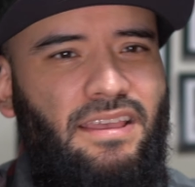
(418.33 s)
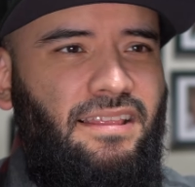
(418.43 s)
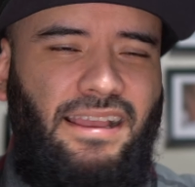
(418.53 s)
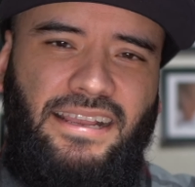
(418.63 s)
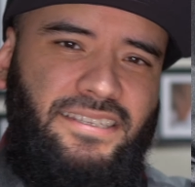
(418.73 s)

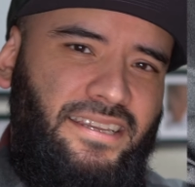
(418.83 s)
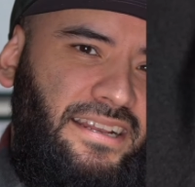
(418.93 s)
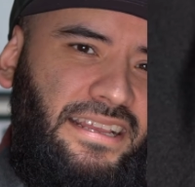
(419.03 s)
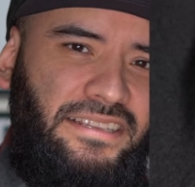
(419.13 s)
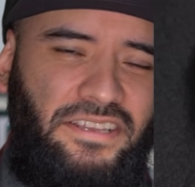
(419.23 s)
like I said,
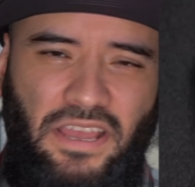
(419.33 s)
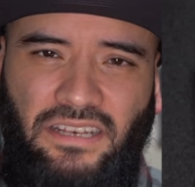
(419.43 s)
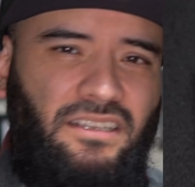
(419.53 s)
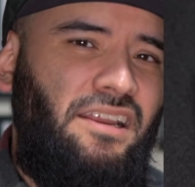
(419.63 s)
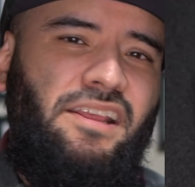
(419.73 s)
and, and,
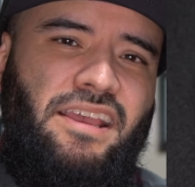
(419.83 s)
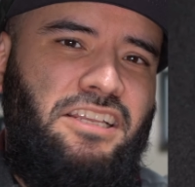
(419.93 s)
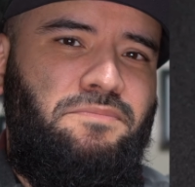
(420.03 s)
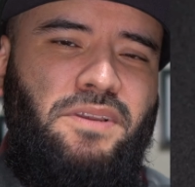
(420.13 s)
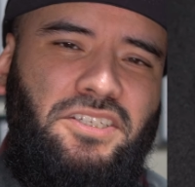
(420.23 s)
a lot of you
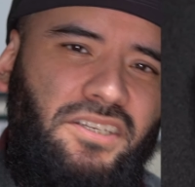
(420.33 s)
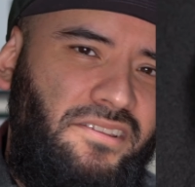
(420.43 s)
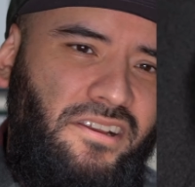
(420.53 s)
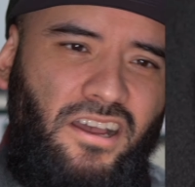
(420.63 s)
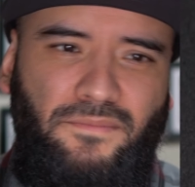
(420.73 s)
guys mentioned in
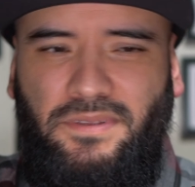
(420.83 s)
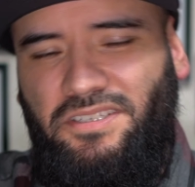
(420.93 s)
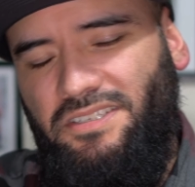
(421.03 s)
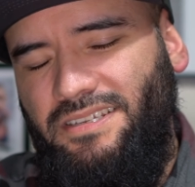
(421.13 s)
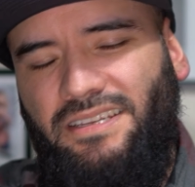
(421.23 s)
the comments,
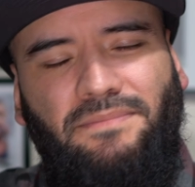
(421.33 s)
send it